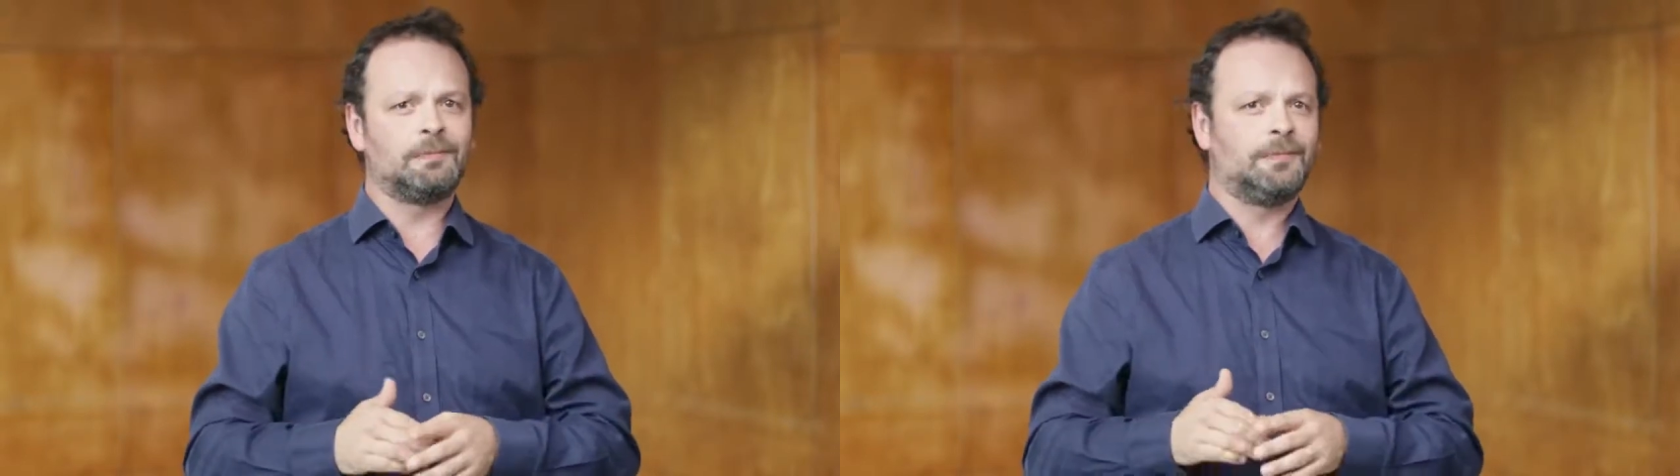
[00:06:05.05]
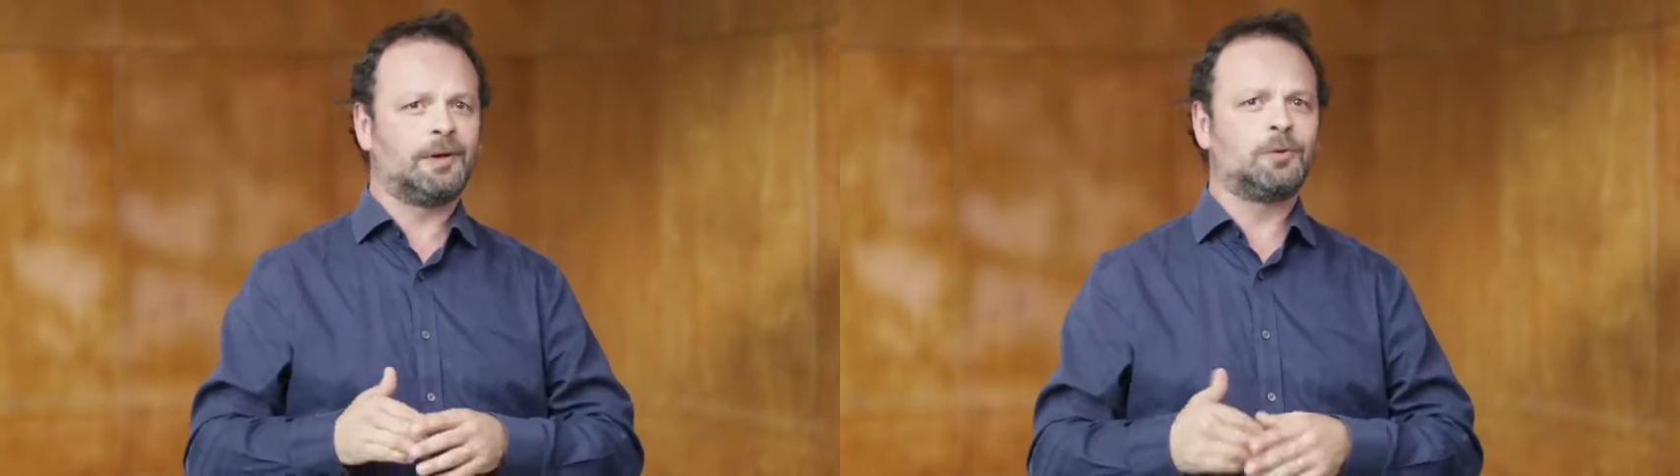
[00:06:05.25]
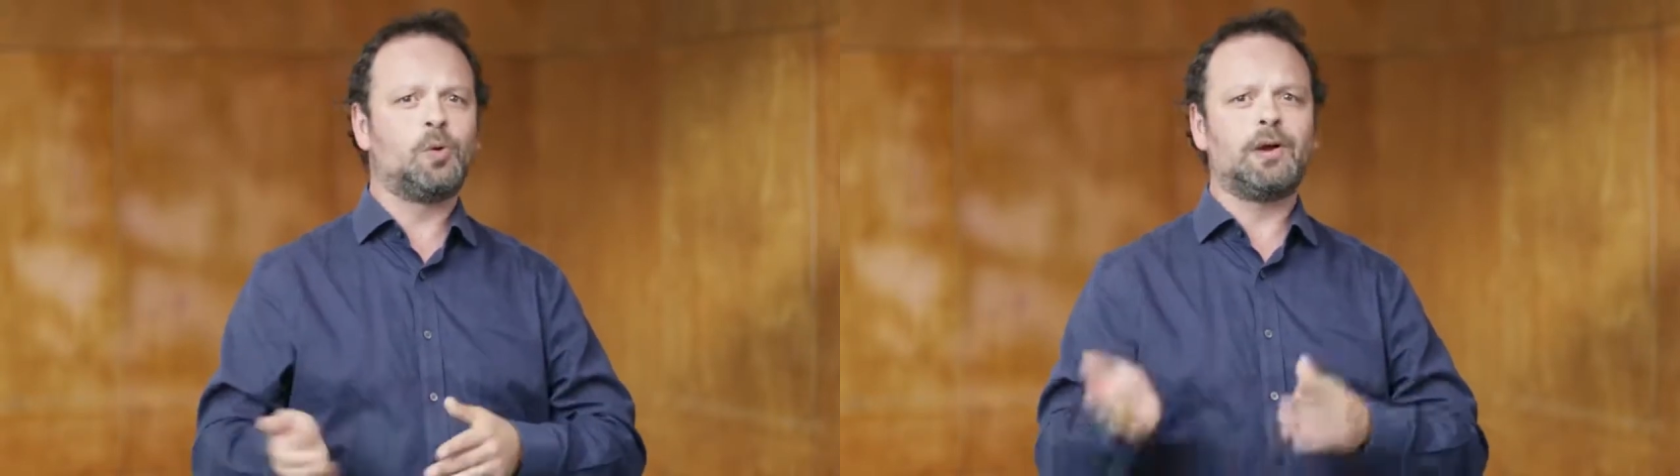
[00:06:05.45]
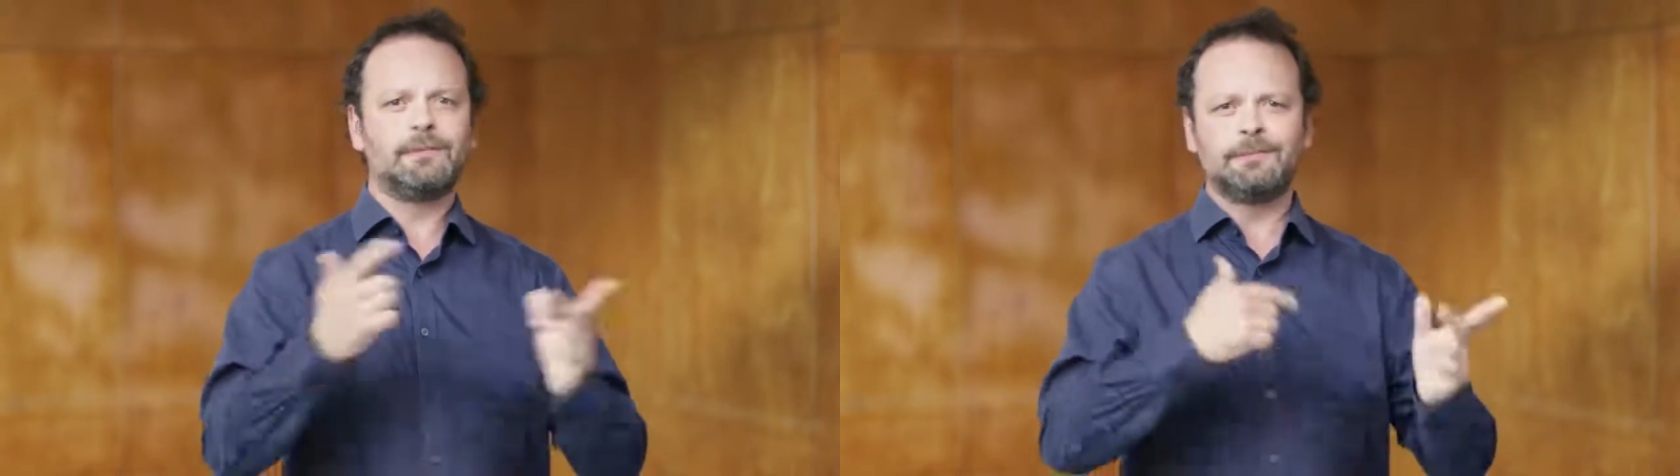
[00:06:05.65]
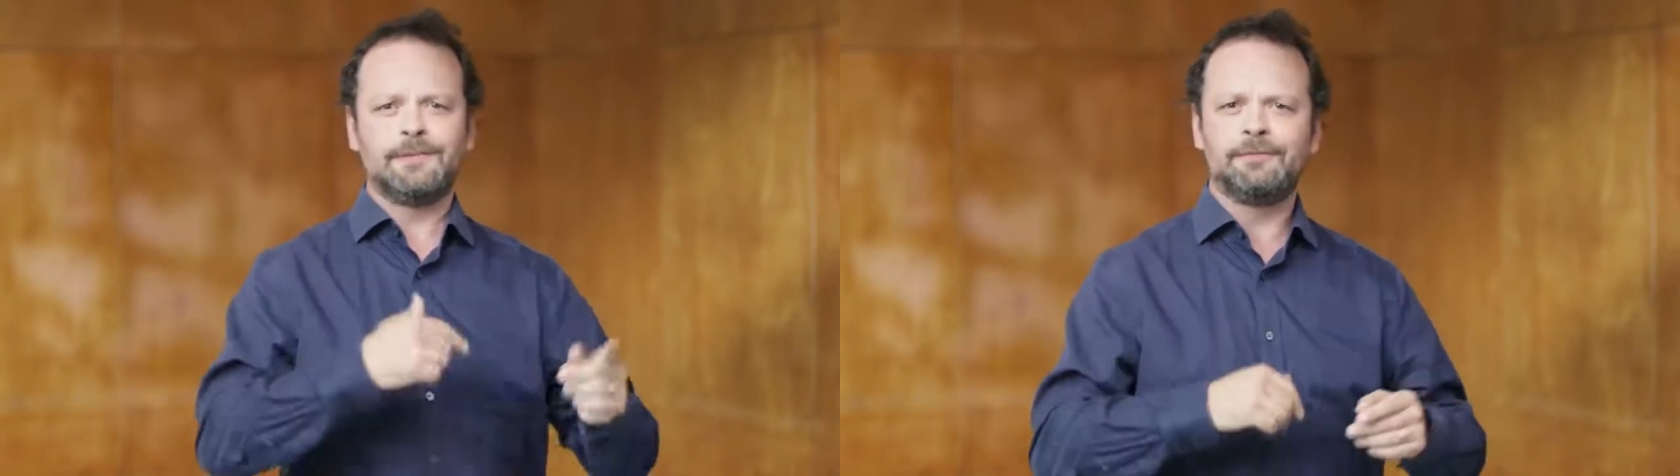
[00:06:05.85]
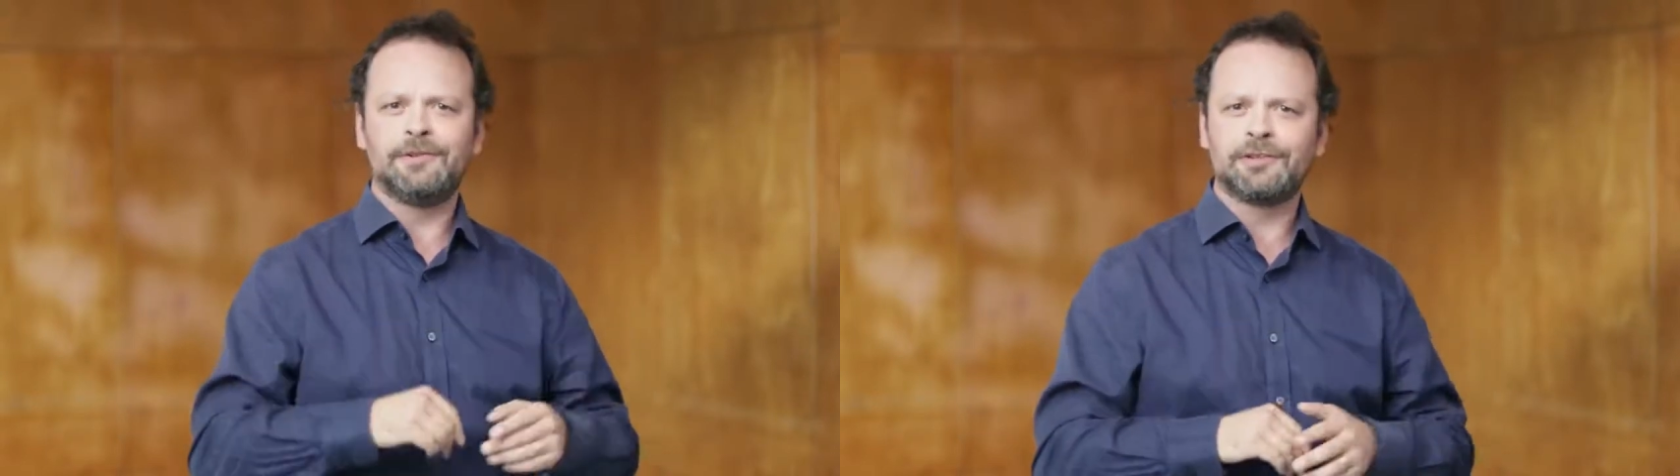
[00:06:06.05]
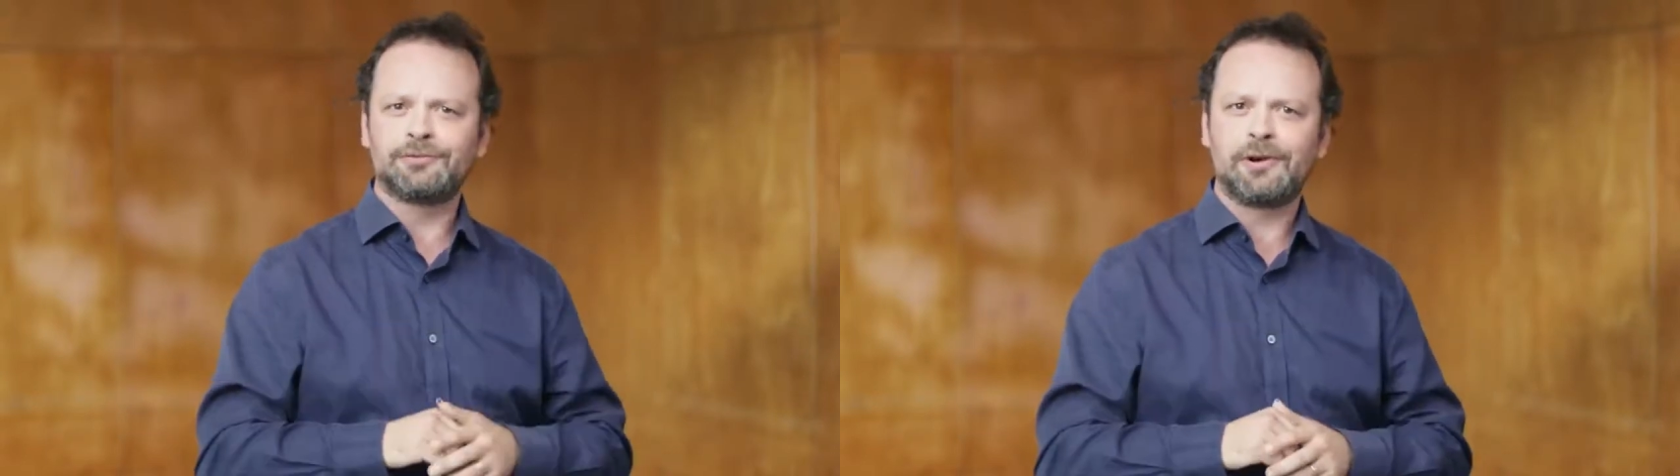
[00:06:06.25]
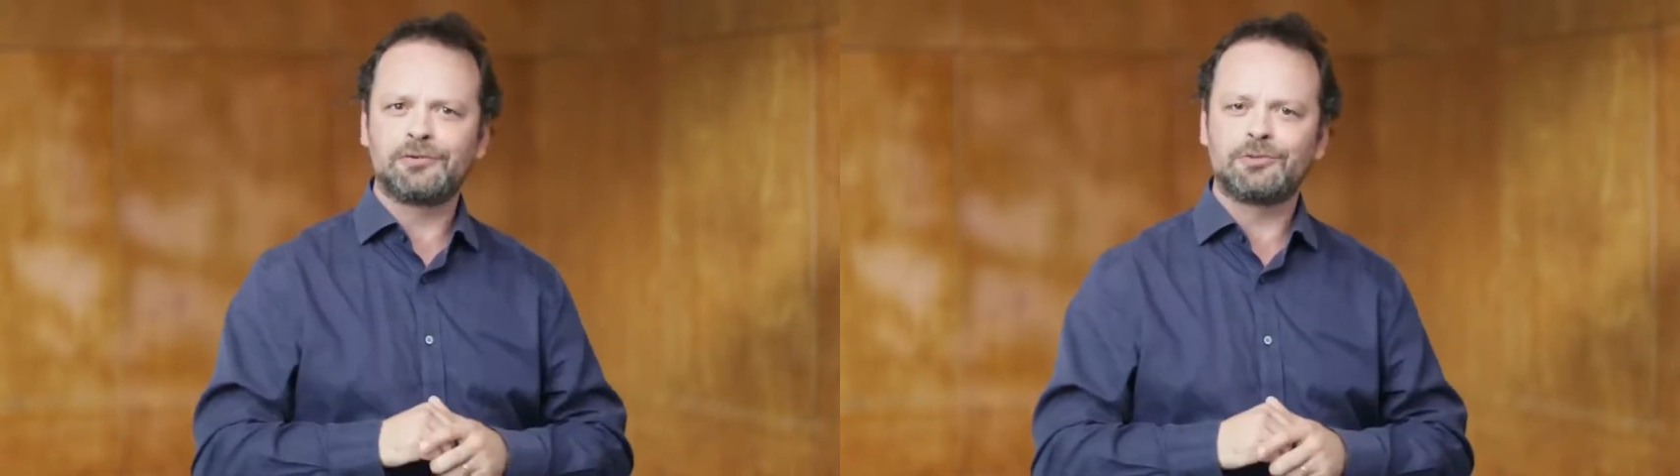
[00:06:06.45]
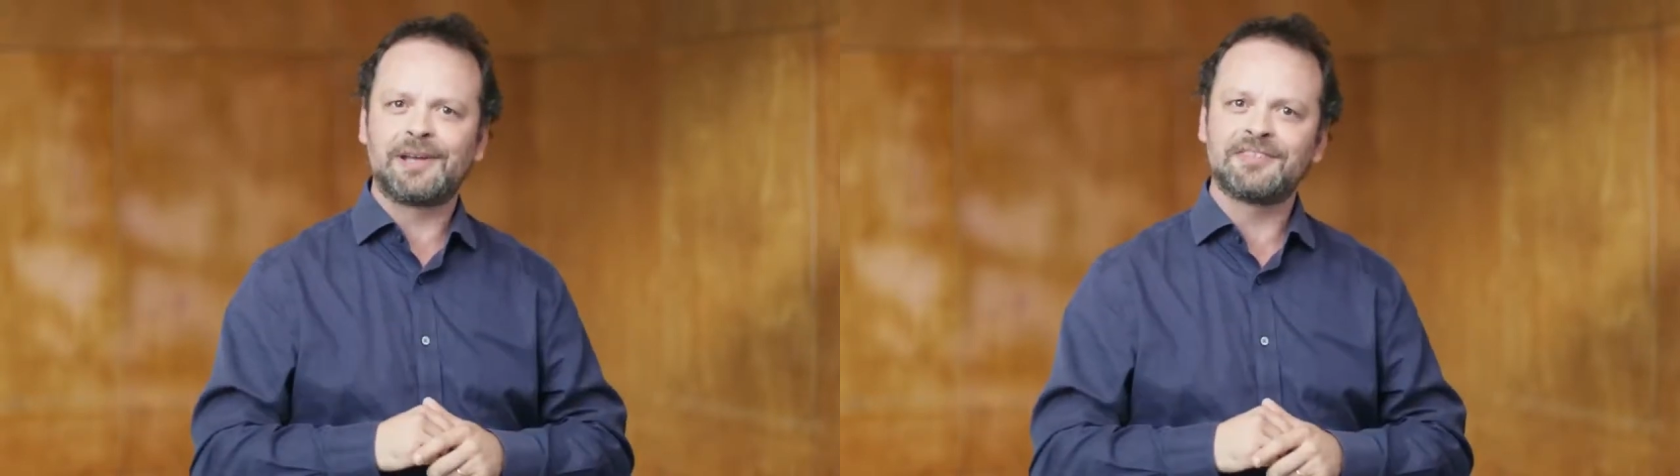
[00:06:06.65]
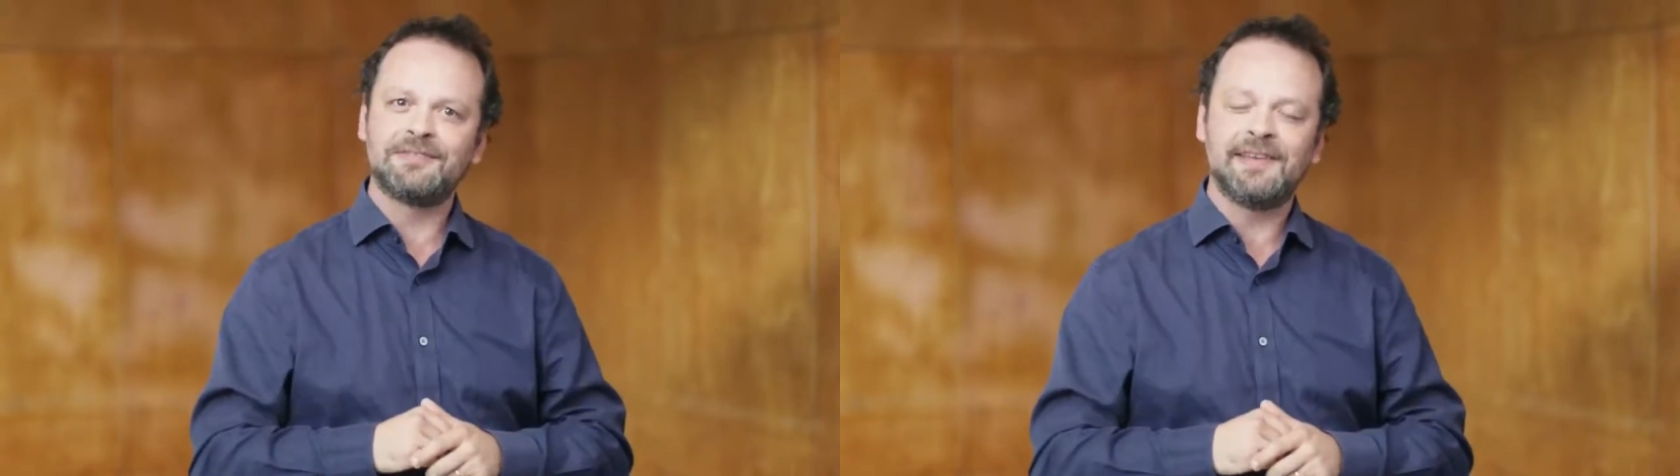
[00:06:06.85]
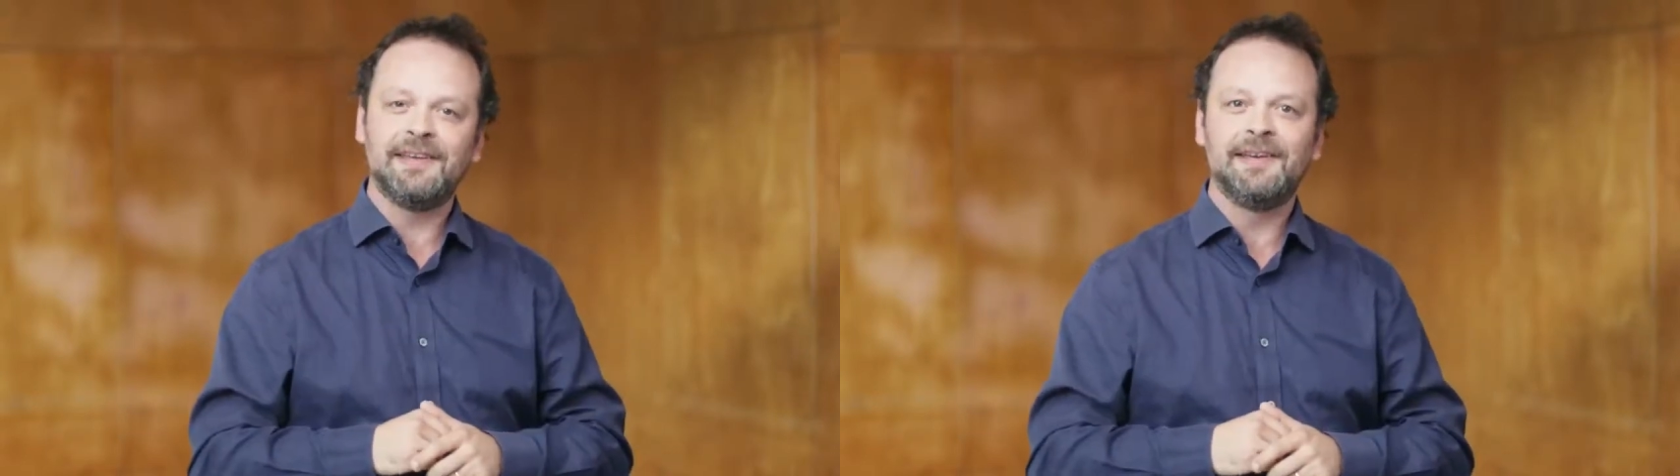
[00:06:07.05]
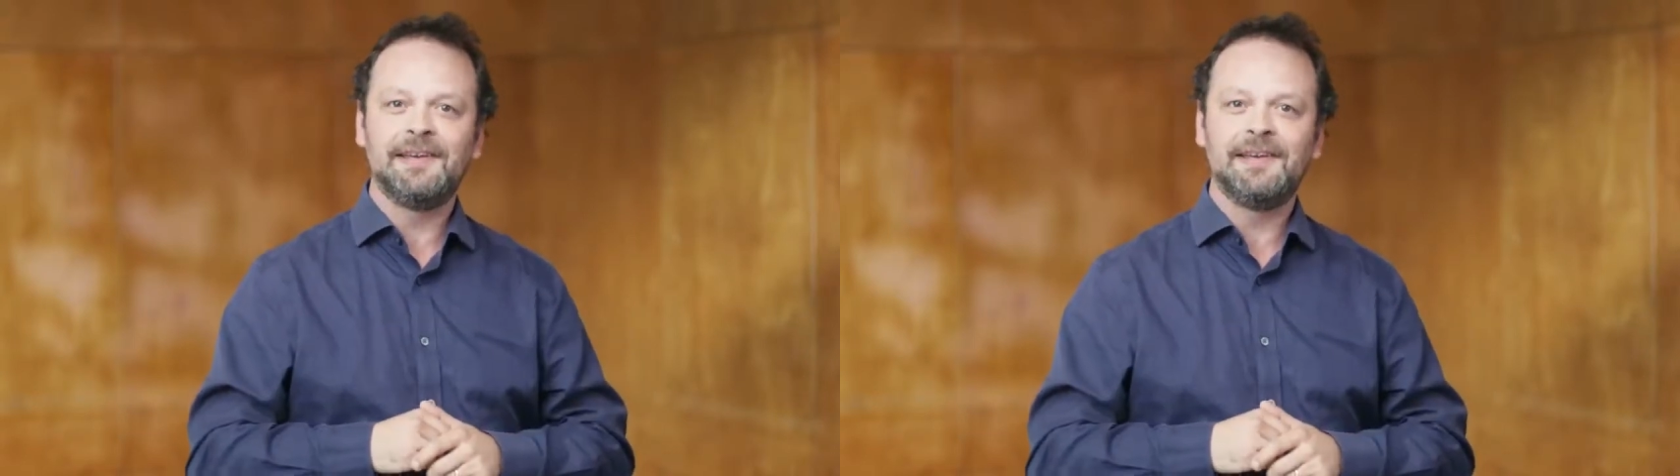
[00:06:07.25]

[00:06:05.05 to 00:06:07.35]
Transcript: I'm quite envious retrospectively,